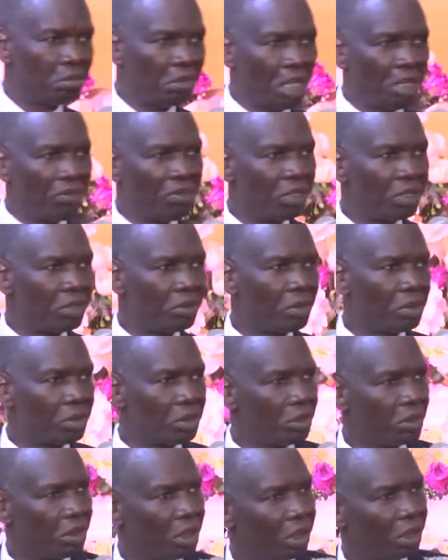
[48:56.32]
Everything
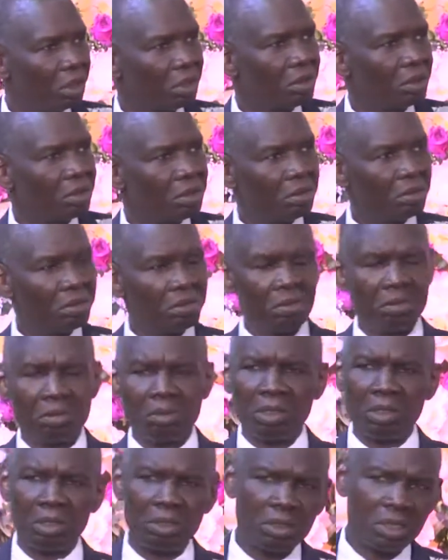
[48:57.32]
was okay.
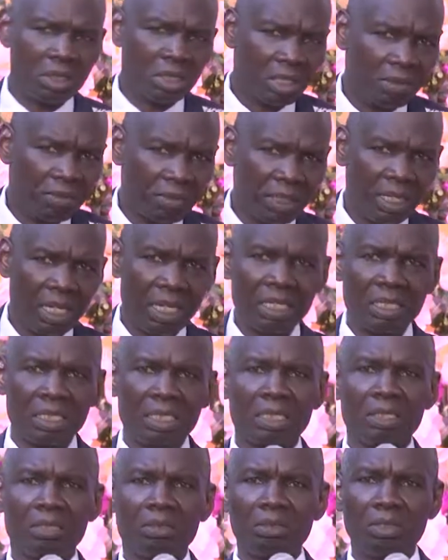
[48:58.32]
Going to the same
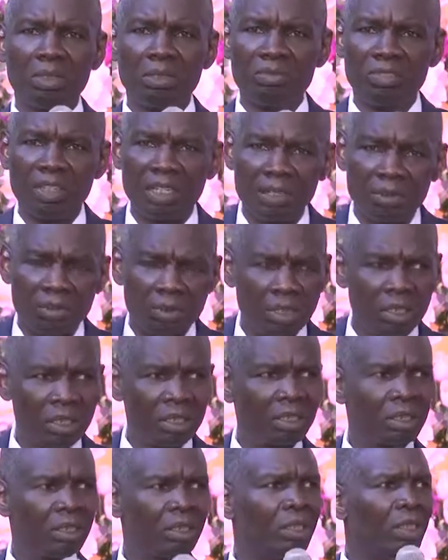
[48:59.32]
class, doing very
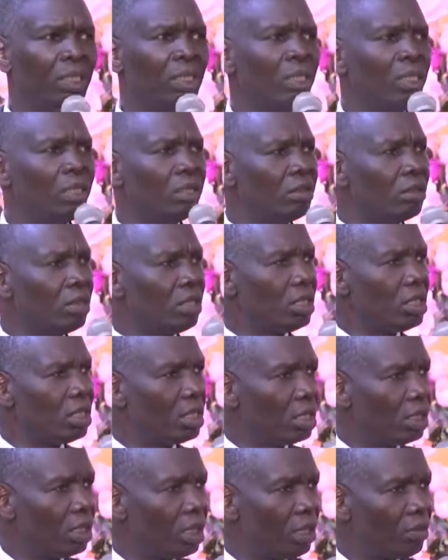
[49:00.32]
well,
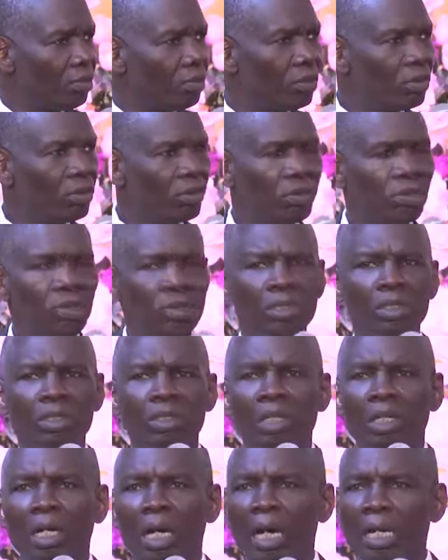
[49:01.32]
reading their books.
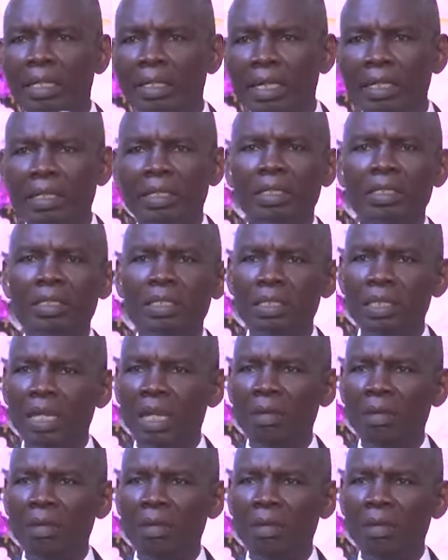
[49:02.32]
And then they did